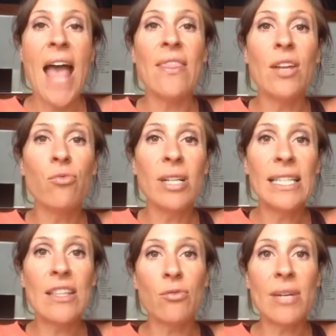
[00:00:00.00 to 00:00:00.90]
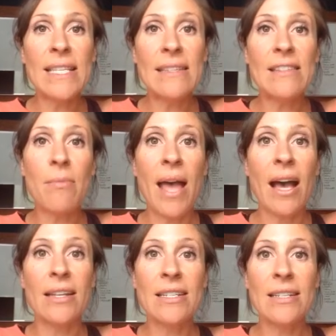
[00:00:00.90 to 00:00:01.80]
And then really the rest is
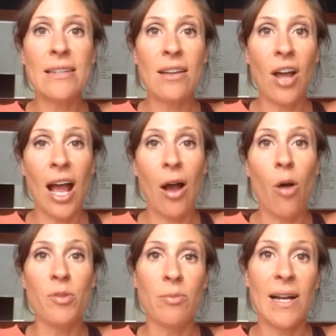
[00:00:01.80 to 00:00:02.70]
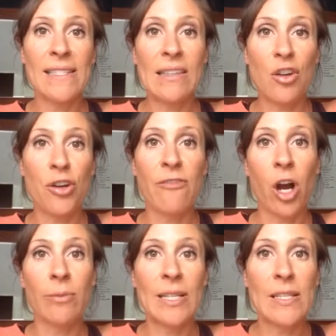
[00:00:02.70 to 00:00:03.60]
about optimizing their
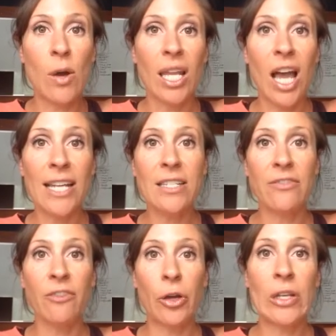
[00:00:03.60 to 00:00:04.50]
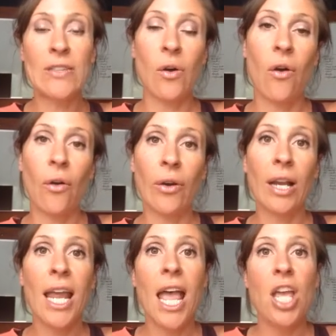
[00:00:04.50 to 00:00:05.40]
environment. So I like to focus
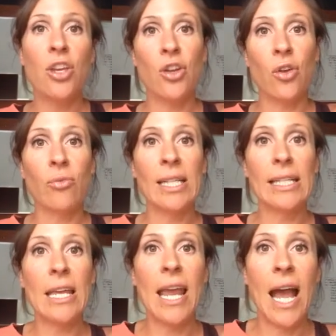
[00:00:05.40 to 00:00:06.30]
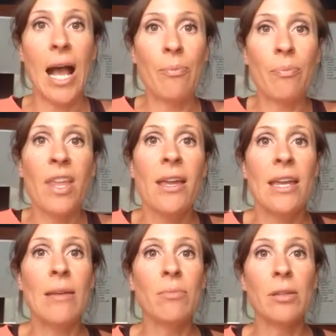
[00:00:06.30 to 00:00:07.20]
on, really
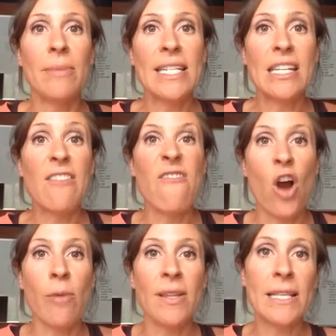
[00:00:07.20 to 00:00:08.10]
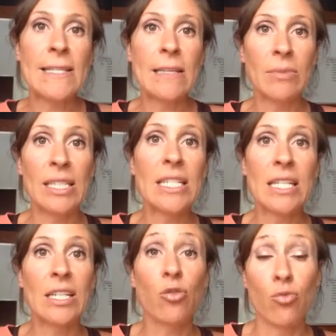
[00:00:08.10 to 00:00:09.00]
implementing an environment that's similar
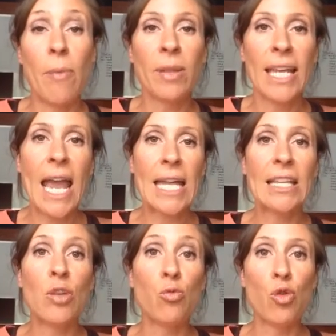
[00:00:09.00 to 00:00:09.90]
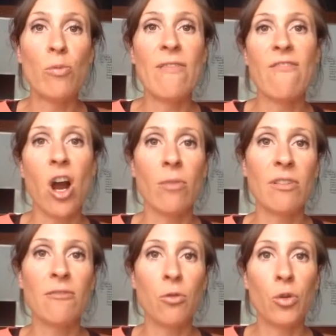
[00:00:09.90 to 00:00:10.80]
to replicating the womb
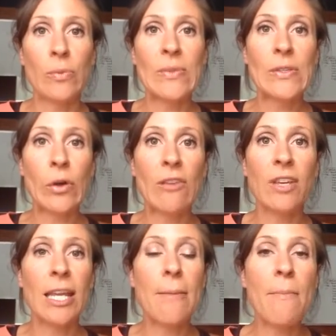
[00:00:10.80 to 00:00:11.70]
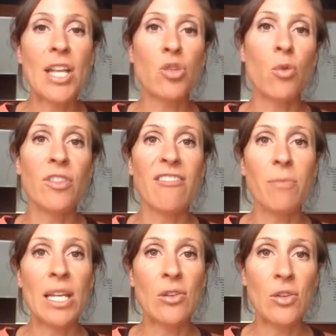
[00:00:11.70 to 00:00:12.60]
environment for them. So if you can imagine what
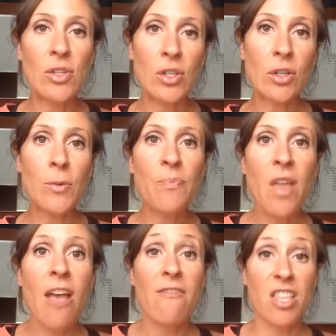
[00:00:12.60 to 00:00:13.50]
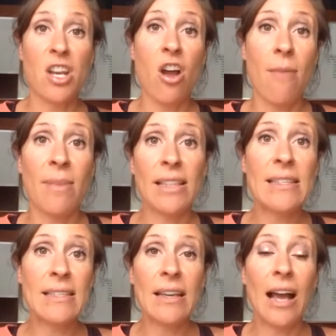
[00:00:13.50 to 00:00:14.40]
they've been used to for the 9
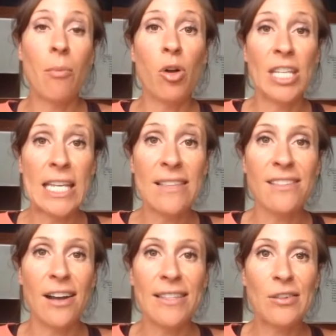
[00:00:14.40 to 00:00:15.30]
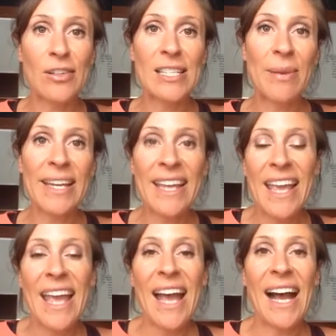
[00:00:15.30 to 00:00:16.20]
months on the inside, so to speak,
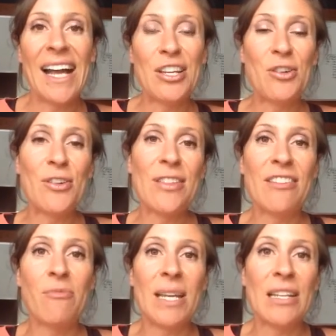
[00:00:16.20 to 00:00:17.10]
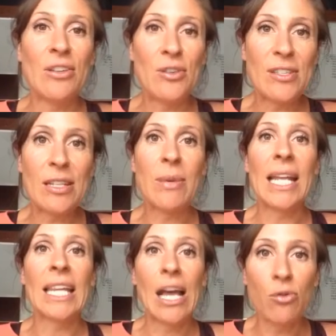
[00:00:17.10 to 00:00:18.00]
they've been used to
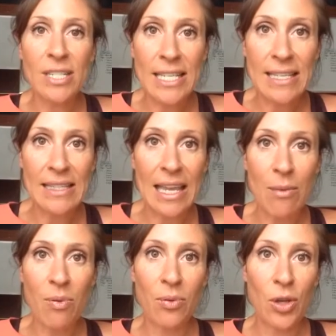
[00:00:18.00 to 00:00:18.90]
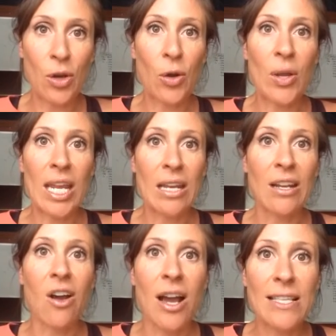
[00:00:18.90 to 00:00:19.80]
being lulled to sleep, in a
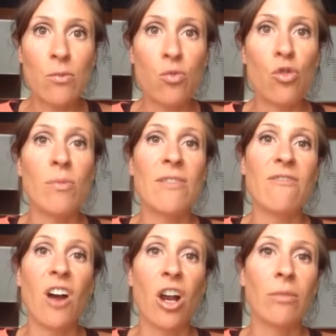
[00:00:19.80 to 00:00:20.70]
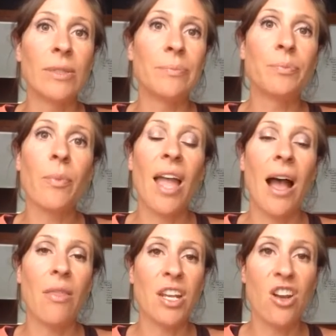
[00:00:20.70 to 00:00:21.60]
nice warm environment.
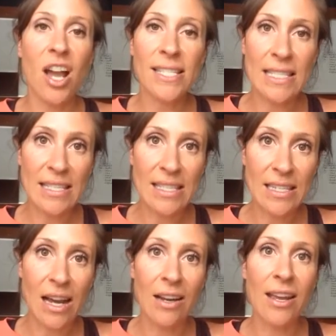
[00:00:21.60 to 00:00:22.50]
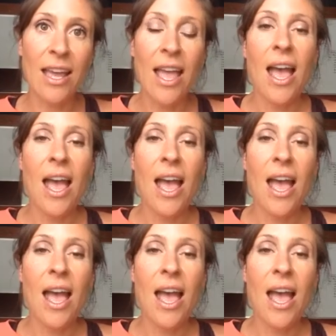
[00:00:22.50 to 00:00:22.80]
They're nice and snug.